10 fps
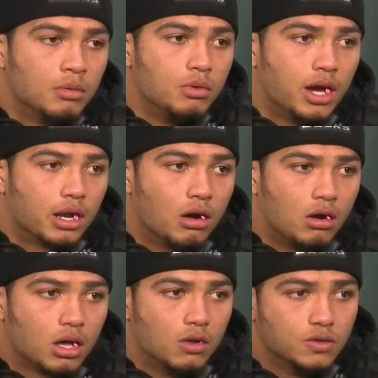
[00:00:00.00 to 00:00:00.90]
I mean, we got to
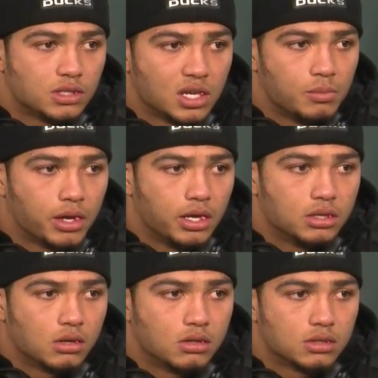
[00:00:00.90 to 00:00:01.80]
all get on the same page
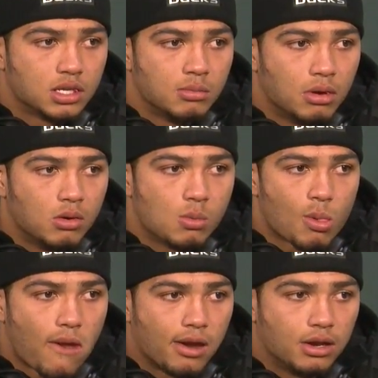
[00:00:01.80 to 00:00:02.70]
and on the same boat
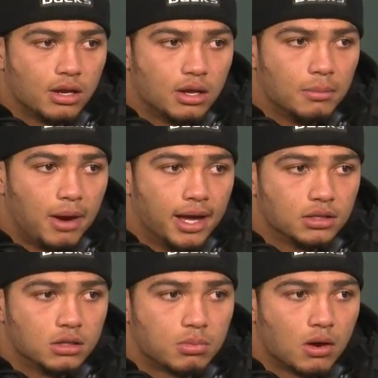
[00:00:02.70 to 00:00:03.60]
and uh, buy
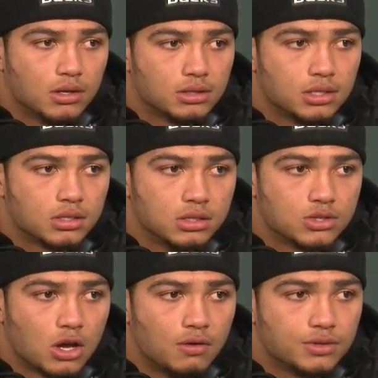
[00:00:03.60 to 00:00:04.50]
into the process and
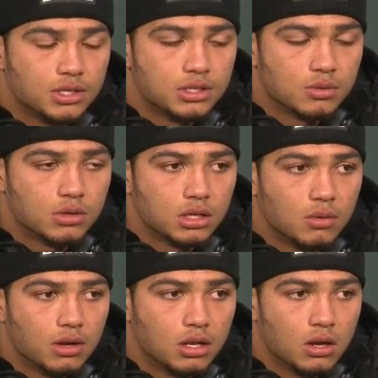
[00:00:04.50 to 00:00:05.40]
this off season and really
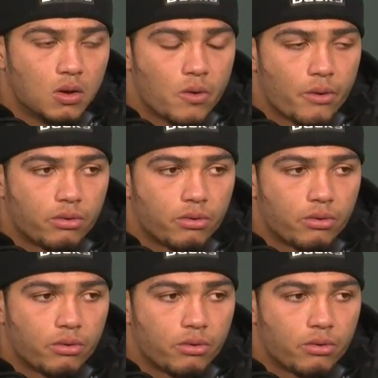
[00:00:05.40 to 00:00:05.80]
get ready to go.